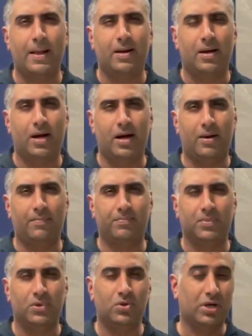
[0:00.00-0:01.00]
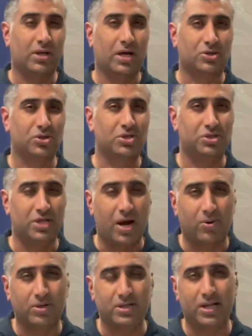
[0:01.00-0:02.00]
Um, you can actually
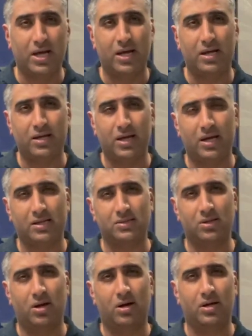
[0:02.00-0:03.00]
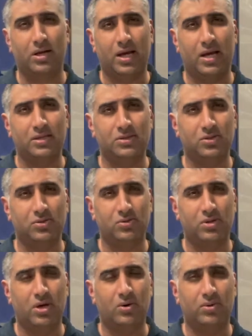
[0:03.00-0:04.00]
shower today as long as you
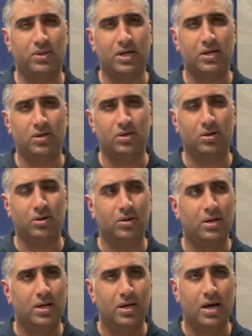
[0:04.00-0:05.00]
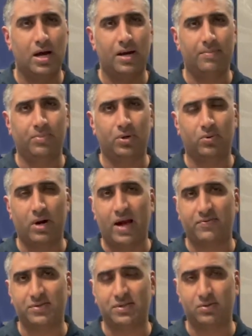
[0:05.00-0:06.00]
don't get your um,
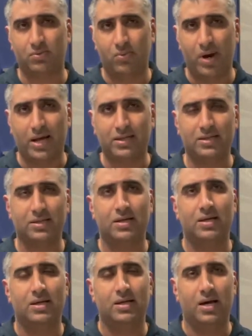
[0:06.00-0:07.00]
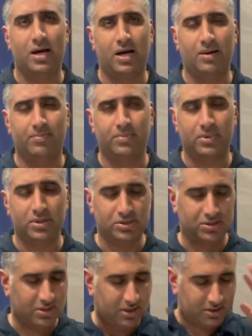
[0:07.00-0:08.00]
grafts wet. Um,
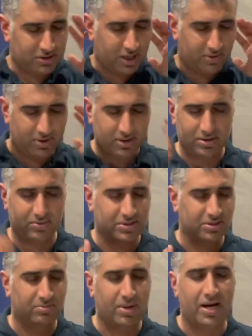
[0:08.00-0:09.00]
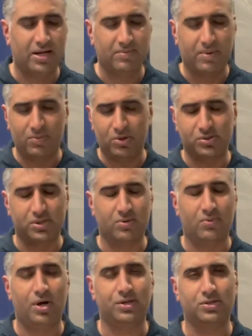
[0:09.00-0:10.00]
just showering the rest of your body, maybe using a
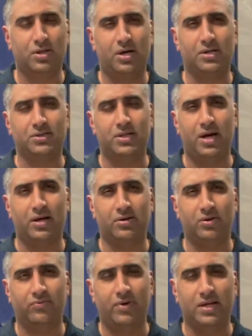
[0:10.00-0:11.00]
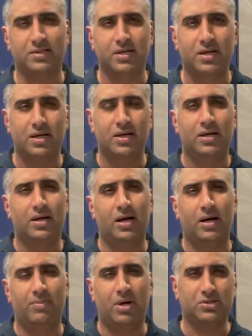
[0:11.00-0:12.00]
washcloth on your face.
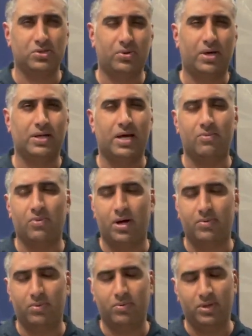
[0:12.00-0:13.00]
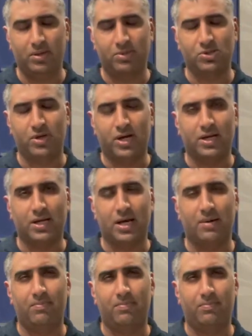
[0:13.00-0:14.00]
Um, also on day one, we're really gonna be trying to
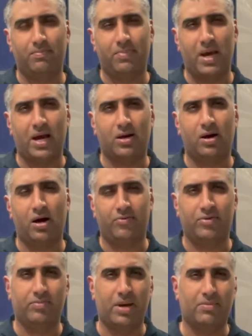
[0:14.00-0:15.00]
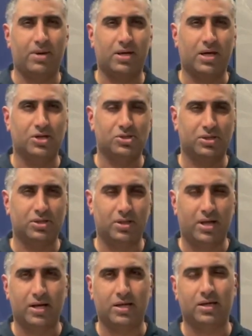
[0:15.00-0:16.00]
come back off the pain medication
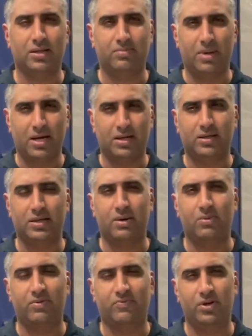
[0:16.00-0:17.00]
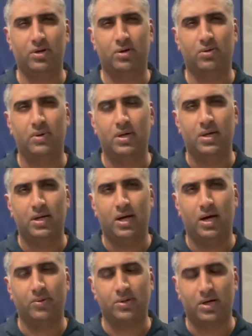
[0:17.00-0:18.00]
like in the main day one video ago,
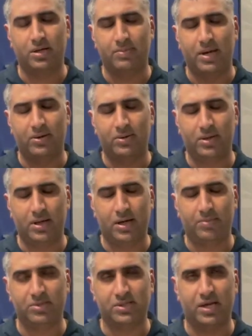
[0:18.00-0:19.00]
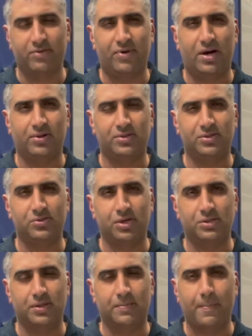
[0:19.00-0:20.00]
uh, we talked about, um, just kind of follow this
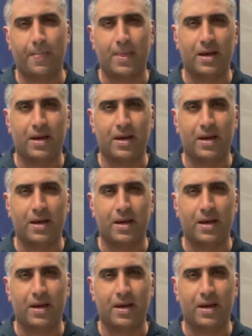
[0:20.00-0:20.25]
instruction.